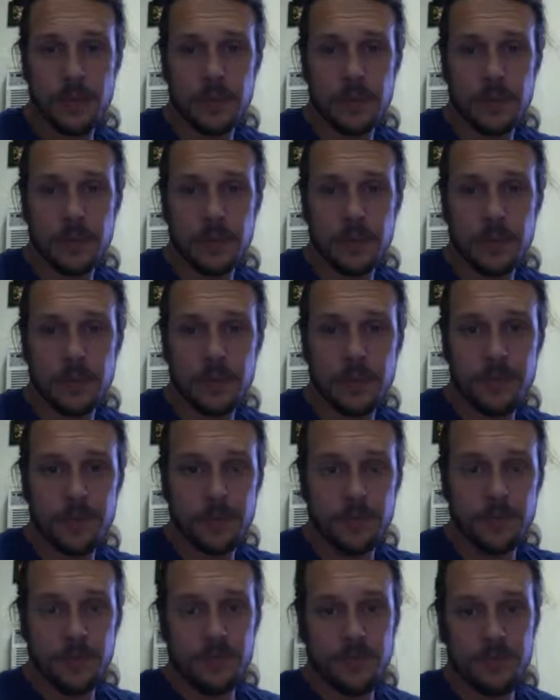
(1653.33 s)

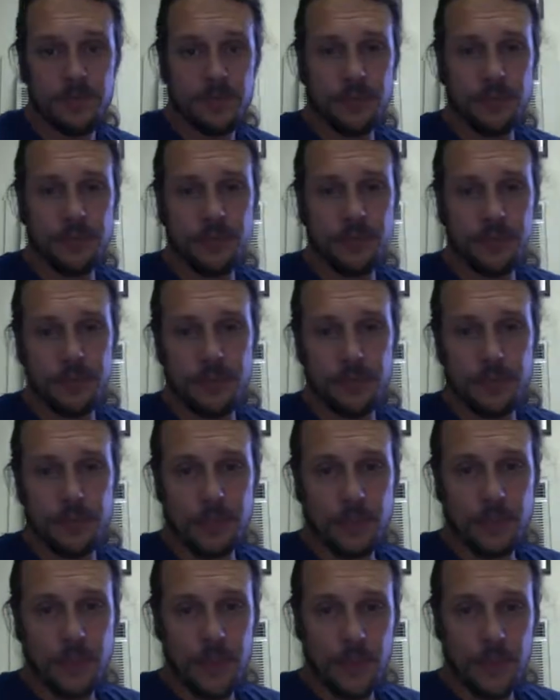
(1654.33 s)

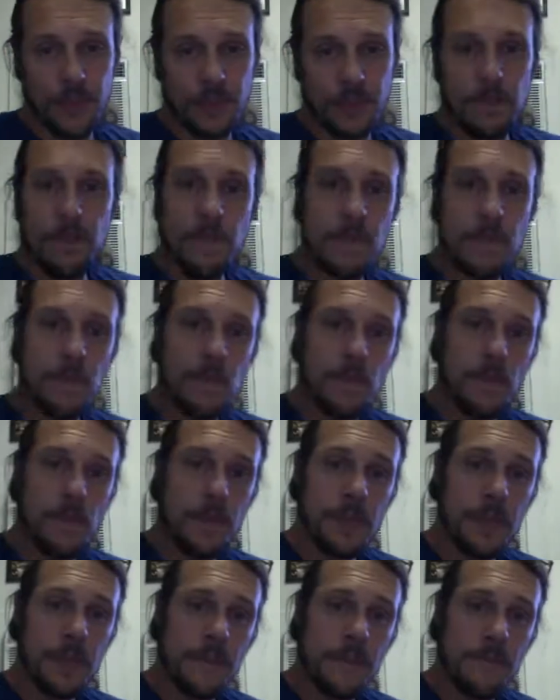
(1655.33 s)

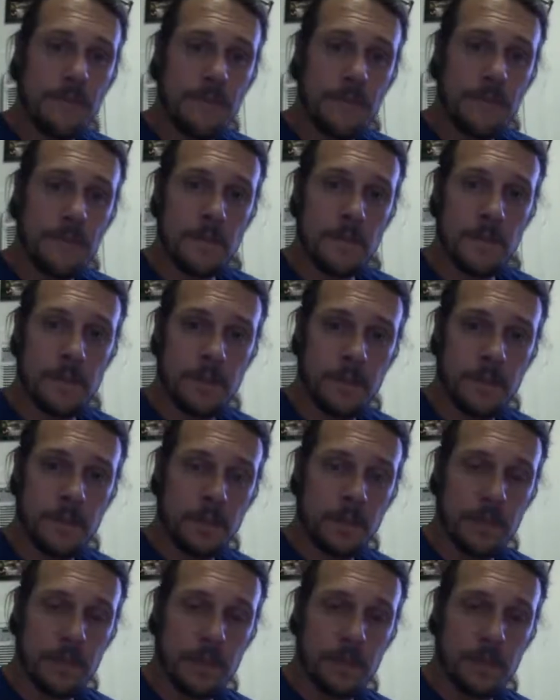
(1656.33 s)

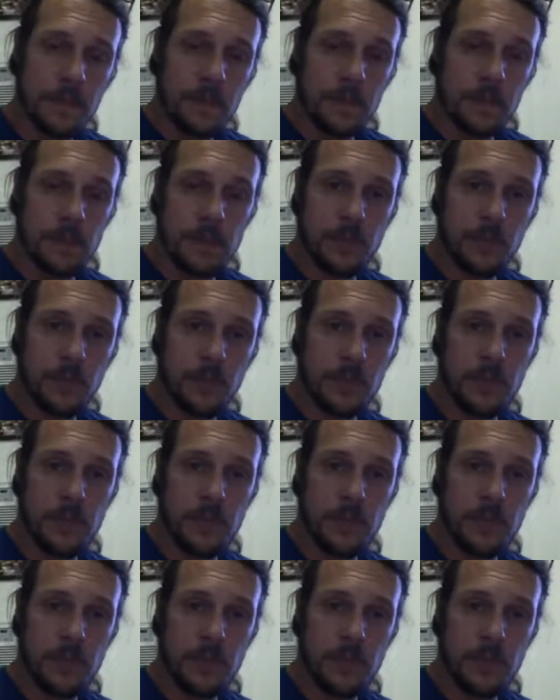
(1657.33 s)
No words are spoken by the person on screen.